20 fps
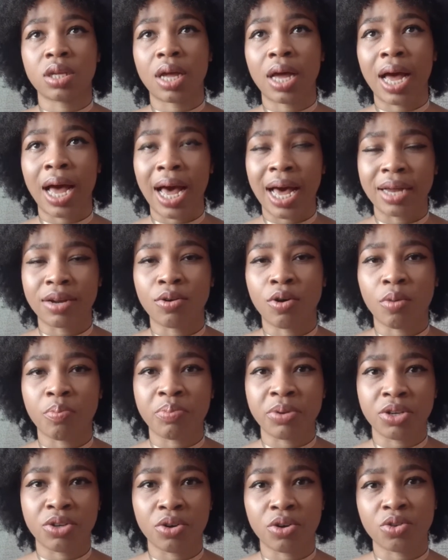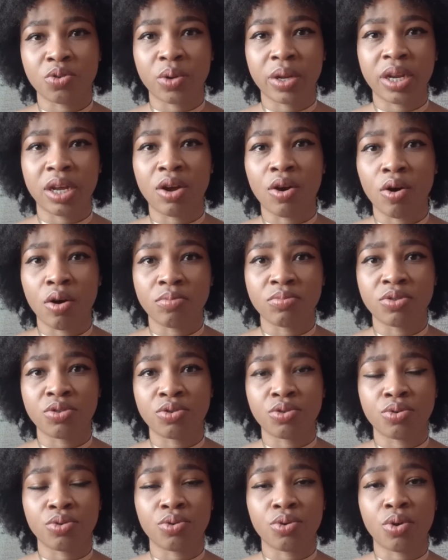hard copy does when it
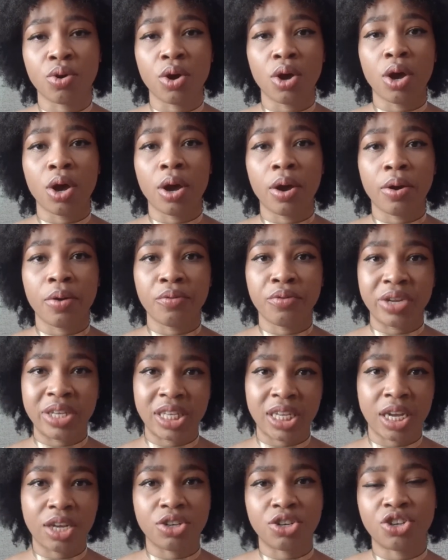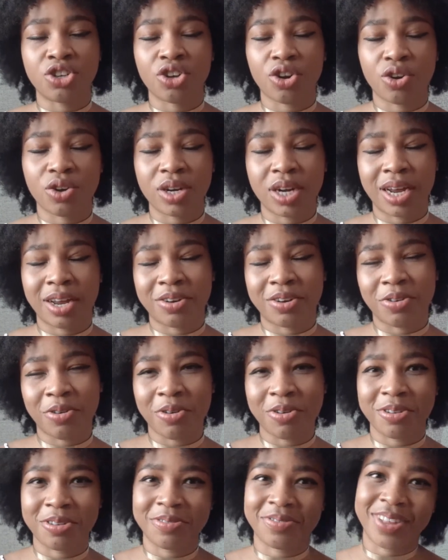comes to retention and
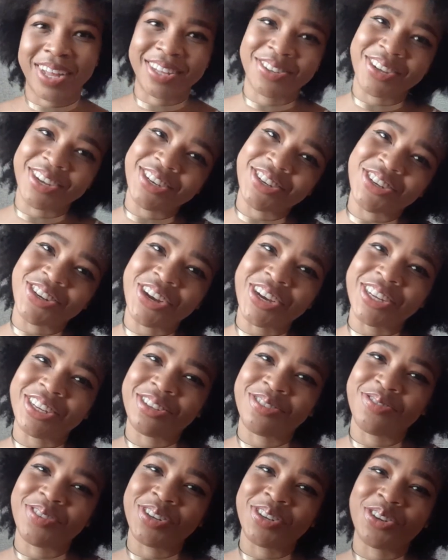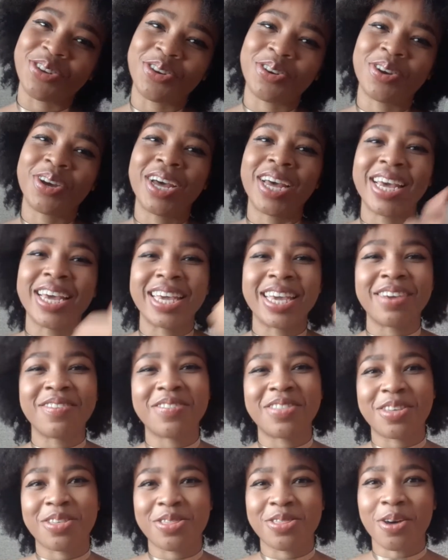all of that. So enjoy this video,
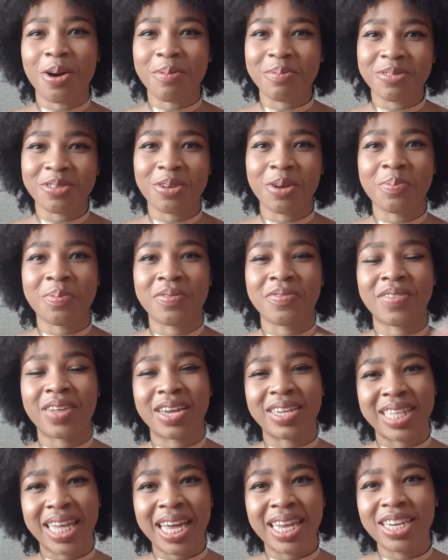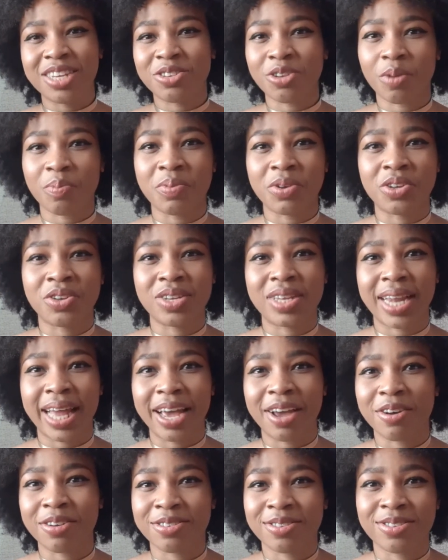give the thumbs up. If there's any topic you'd
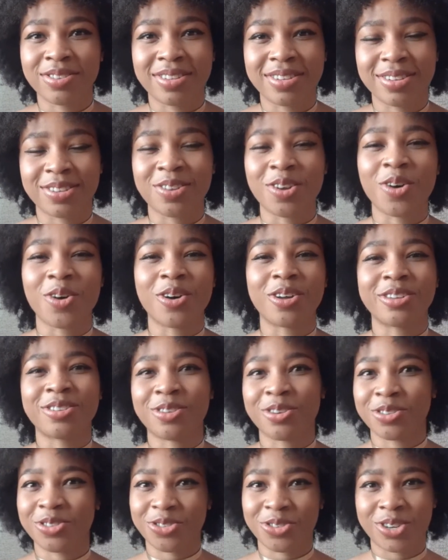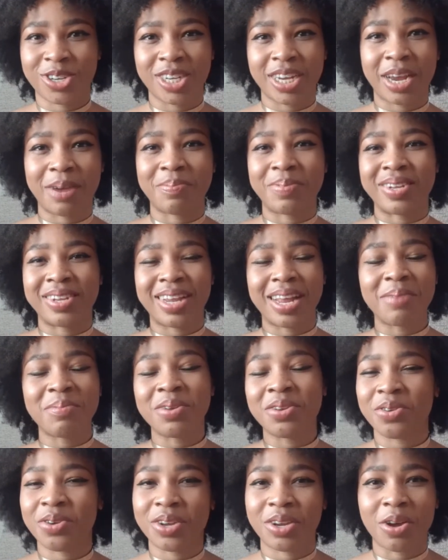like us to discuss or to share, please let
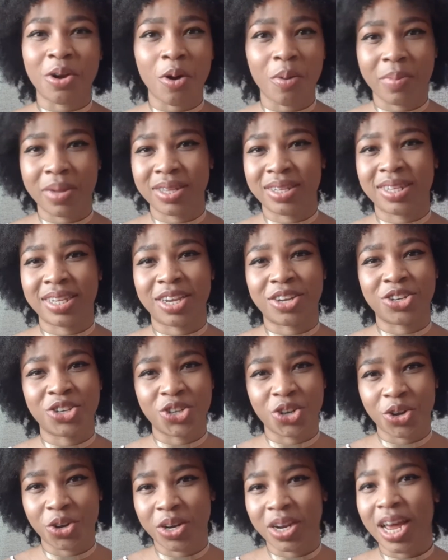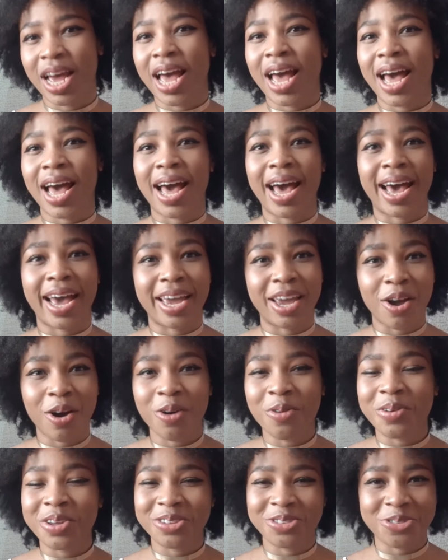me know in the comment section. I
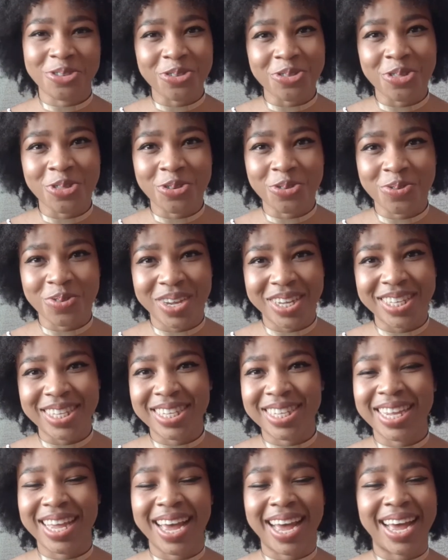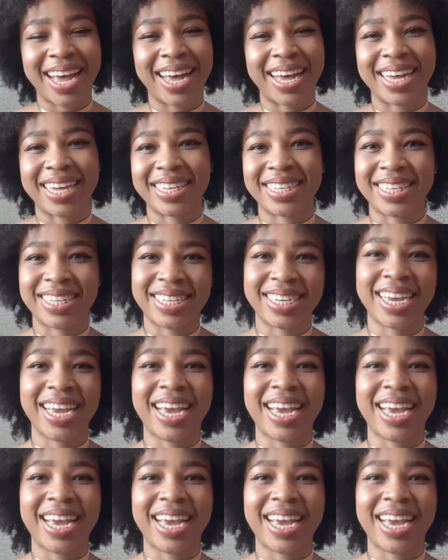always go through it. And